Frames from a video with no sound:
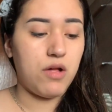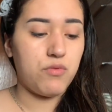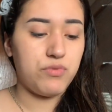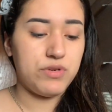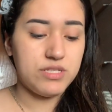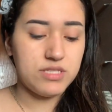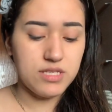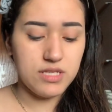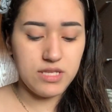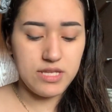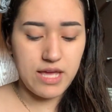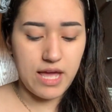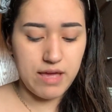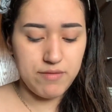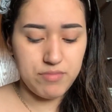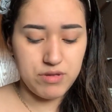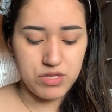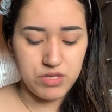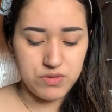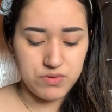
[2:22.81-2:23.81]
Recently
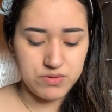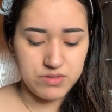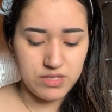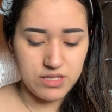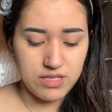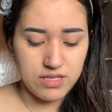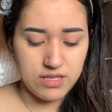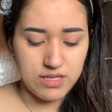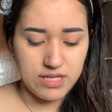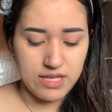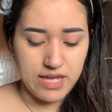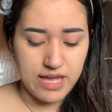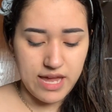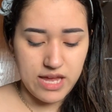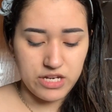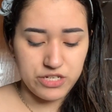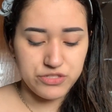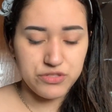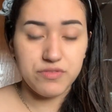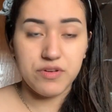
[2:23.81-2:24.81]
I've been using the
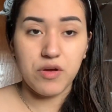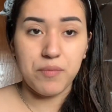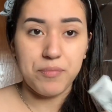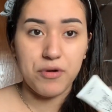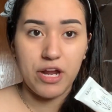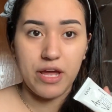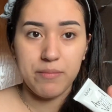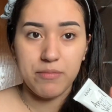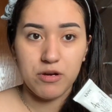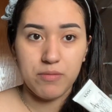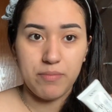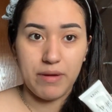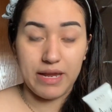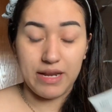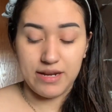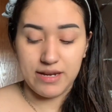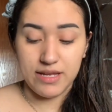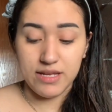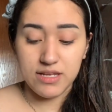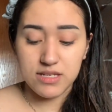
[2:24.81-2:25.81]
Angel Veil primer by
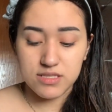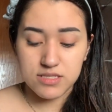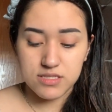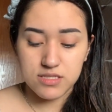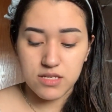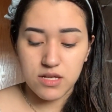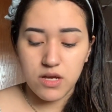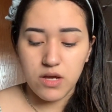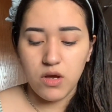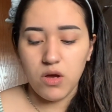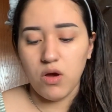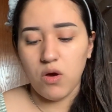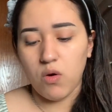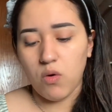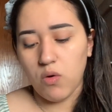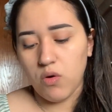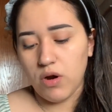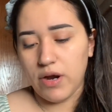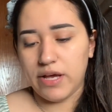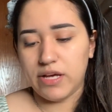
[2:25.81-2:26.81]
NYX,
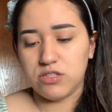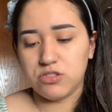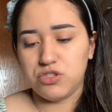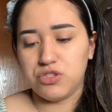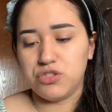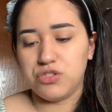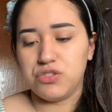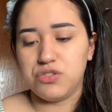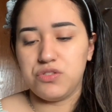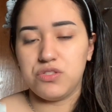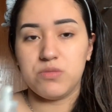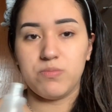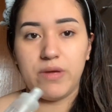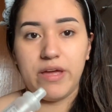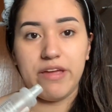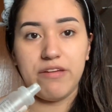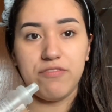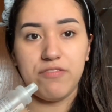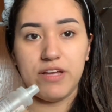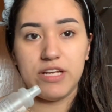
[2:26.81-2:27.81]
or I'll just use
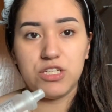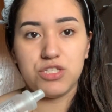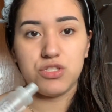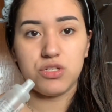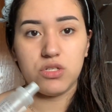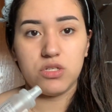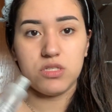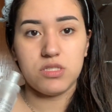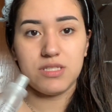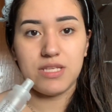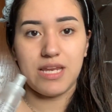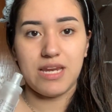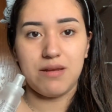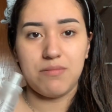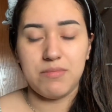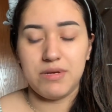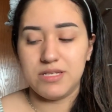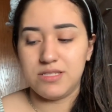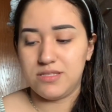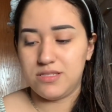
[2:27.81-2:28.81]
my facial
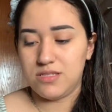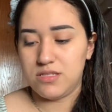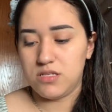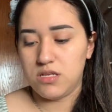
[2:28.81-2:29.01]
setting mist.